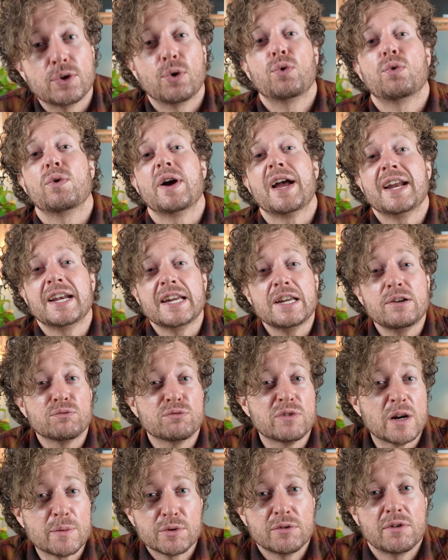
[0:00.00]
or any
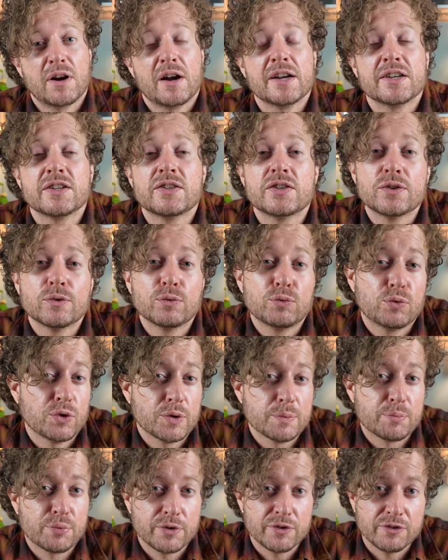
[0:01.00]
rubberized
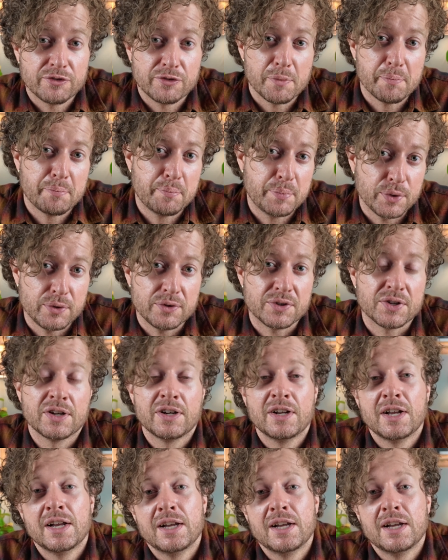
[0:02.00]
waterproof boot